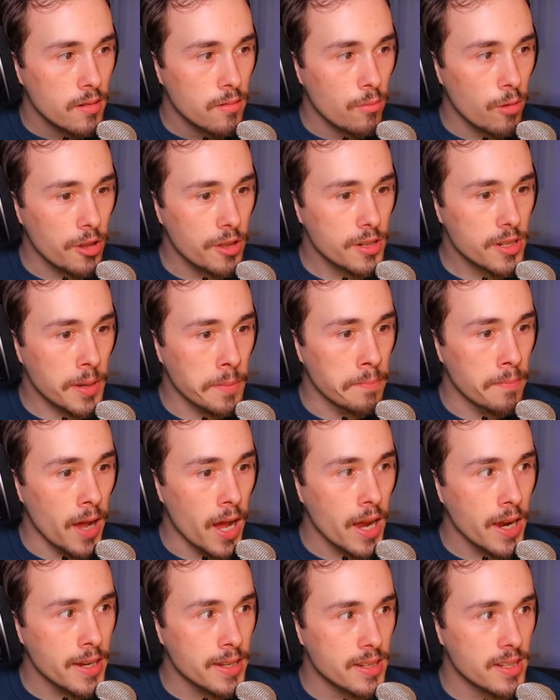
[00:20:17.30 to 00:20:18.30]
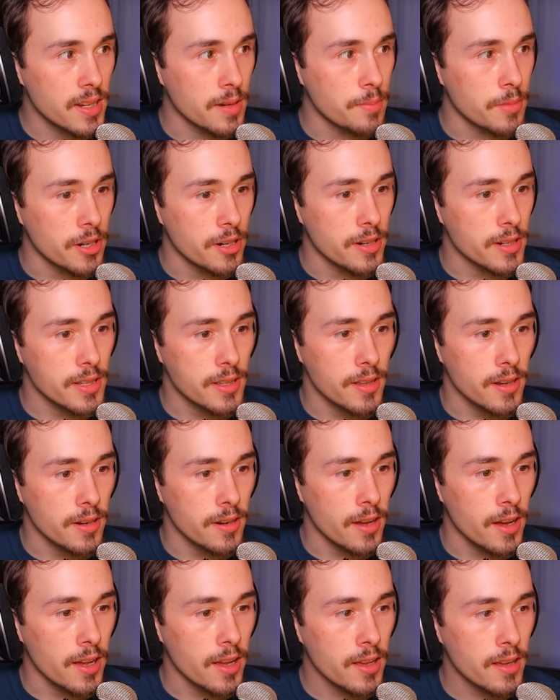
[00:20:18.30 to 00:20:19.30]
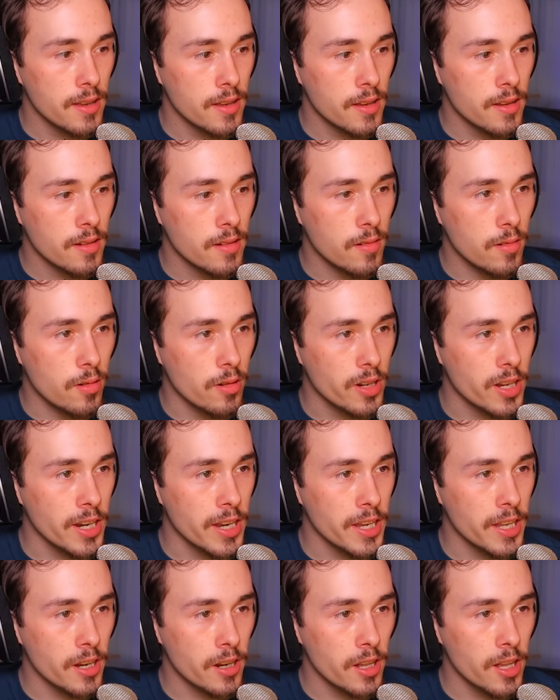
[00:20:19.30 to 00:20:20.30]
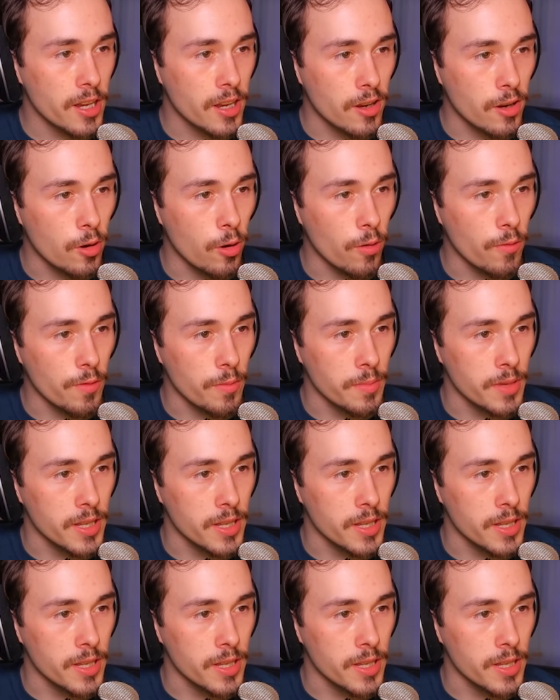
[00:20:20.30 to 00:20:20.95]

Well, there's a mine somewhere, is there not? Or can I get, like, coal from